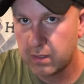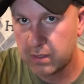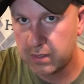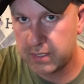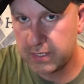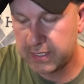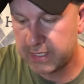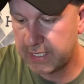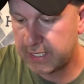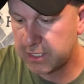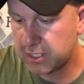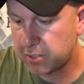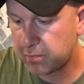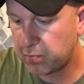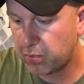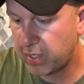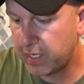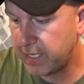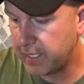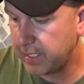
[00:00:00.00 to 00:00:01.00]
detent
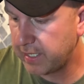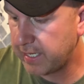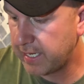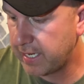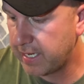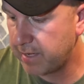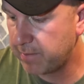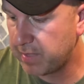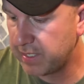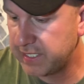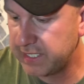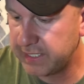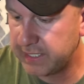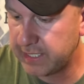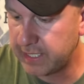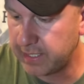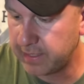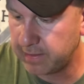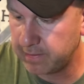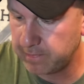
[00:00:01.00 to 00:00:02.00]
spring, and my
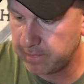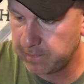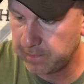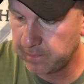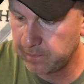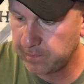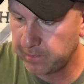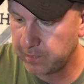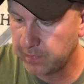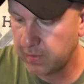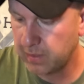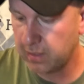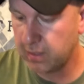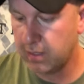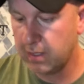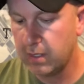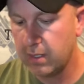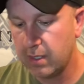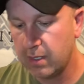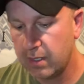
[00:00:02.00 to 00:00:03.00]
detent.
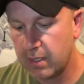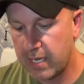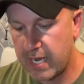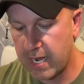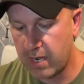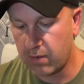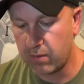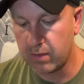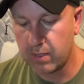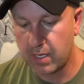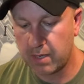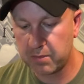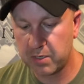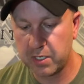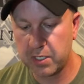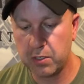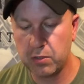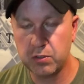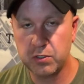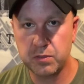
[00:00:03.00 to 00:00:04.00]
Now, I'm going to
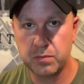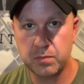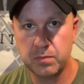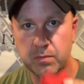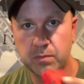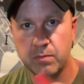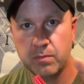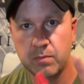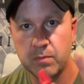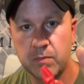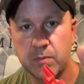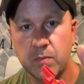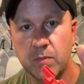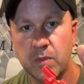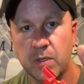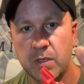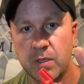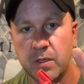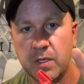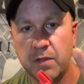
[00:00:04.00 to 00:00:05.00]
use
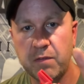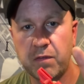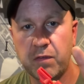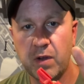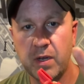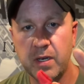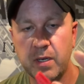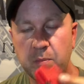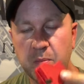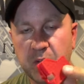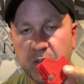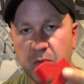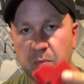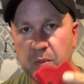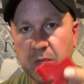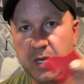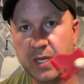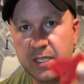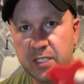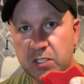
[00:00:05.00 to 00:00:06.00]
the front pivot
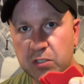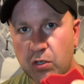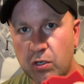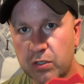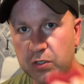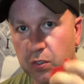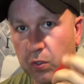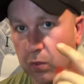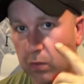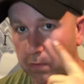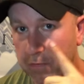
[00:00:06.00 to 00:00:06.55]
pin install tool